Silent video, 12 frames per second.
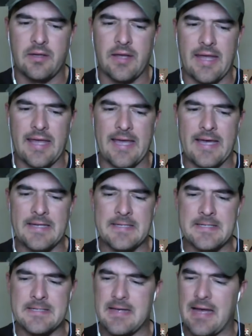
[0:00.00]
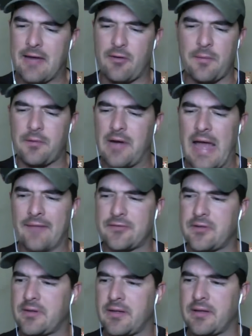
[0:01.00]
And I remember after
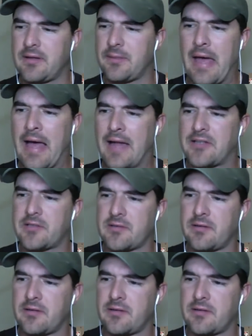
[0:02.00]
the the match,